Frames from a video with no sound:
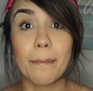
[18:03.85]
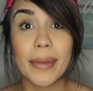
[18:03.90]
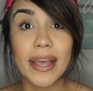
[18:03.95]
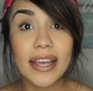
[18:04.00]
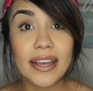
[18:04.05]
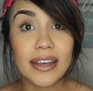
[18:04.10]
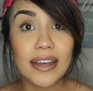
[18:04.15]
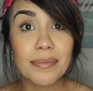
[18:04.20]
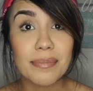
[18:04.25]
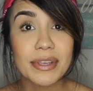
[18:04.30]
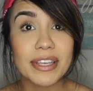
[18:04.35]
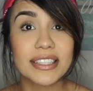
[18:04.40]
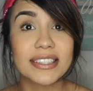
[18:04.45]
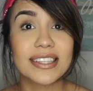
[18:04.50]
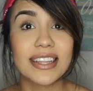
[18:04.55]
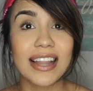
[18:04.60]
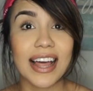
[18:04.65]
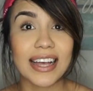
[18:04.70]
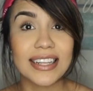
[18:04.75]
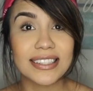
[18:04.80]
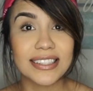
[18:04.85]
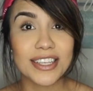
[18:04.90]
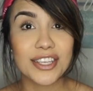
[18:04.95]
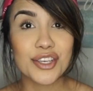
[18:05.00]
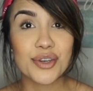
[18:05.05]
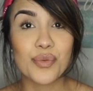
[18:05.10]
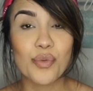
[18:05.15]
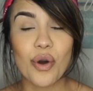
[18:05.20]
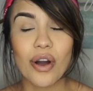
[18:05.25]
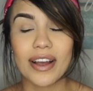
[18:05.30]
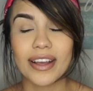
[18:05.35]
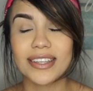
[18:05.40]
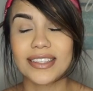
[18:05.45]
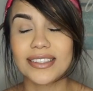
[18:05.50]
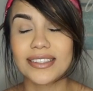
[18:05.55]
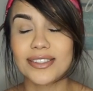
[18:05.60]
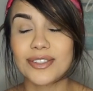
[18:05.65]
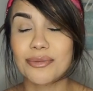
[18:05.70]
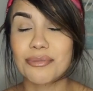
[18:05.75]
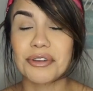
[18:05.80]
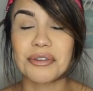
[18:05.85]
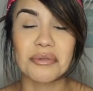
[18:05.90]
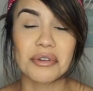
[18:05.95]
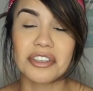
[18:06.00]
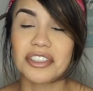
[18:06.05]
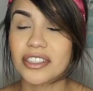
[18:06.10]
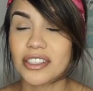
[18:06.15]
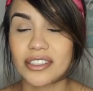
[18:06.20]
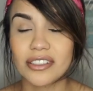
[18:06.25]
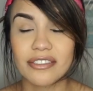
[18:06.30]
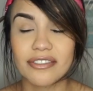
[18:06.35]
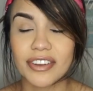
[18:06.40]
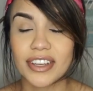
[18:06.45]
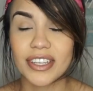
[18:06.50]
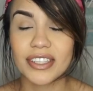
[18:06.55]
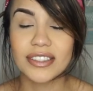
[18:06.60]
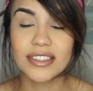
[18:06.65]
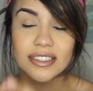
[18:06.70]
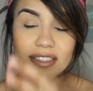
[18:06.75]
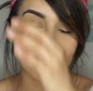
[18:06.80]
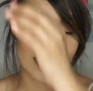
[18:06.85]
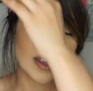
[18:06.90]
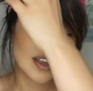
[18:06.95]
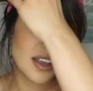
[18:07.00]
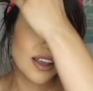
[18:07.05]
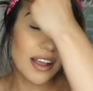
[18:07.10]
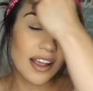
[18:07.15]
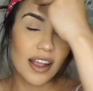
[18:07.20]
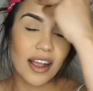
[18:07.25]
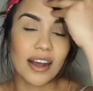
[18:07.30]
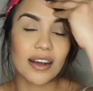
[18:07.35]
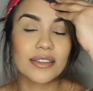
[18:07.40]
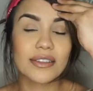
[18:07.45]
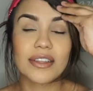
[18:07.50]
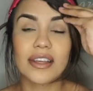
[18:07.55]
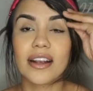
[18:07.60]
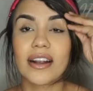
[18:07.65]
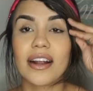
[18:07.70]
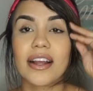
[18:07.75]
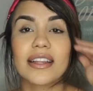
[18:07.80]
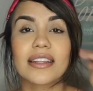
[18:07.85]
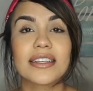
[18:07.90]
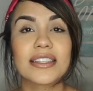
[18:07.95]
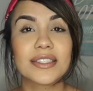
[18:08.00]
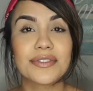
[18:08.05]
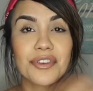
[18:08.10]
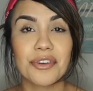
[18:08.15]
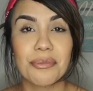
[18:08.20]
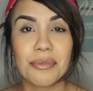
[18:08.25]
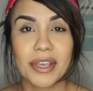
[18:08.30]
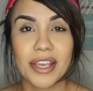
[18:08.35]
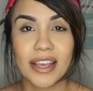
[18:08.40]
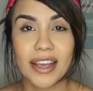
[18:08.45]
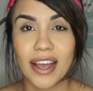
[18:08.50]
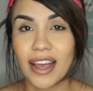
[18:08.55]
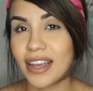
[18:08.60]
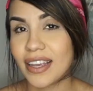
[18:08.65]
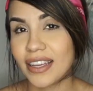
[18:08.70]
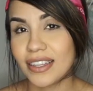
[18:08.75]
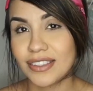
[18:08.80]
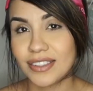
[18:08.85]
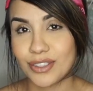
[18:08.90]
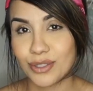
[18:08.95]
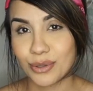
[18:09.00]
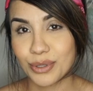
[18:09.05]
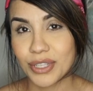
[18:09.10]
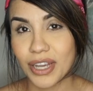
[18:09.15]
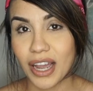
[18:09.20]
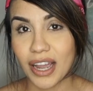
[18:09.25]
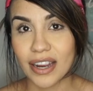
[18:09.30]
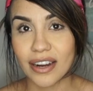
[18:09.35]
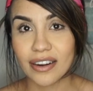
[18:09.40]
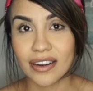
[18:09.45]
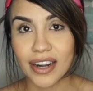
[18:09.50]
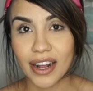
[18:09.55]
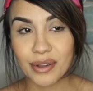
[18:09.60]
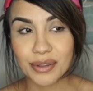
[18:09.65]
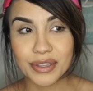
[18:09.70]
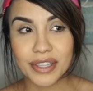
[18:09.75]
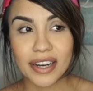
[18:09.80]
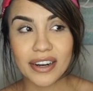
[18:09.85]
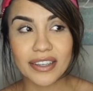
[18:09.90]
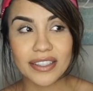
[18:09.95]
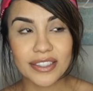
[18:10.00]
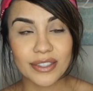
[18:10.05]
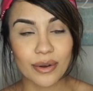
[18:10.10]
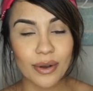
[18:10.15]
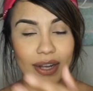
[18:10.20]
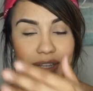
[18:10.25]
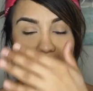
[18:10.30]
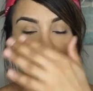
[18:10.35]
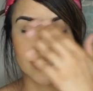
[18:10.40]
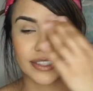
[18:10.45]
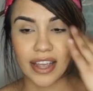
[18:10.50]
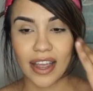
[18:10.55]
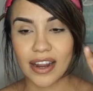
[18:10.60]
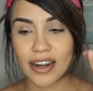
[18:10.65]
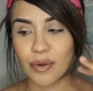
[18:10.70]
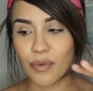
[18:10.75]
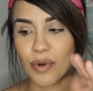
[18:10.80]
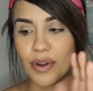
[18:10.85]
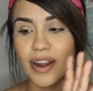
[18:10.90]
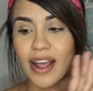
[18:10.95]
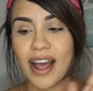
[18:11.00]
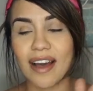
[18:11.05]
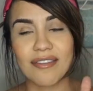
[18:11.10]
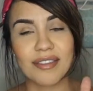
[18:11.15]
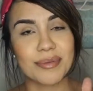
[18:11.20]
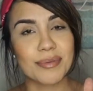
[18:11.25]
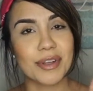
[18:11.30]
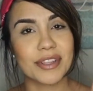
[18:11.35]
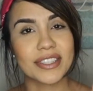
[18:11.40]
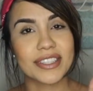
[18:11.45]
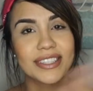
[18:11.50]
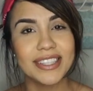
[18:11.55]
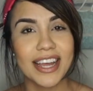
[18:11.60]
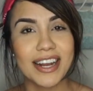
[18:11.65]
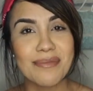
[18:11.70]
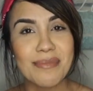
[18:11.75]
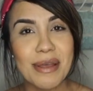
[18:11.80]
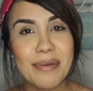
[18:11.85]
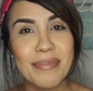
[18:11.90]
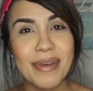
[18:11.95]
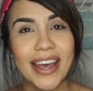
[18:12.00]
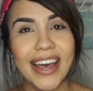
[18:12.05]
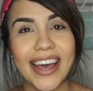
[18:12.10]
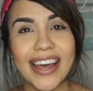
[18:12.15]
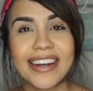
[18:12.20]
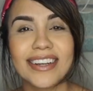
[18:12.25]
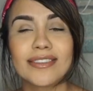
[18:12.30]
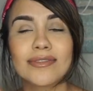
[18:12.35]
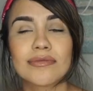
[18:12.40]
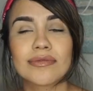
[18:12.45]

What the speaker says: makeup, because the last thing you want is to be washing your face out there. At least for me, I get so tired out there, so I just kind of want to have them on the side of my bed,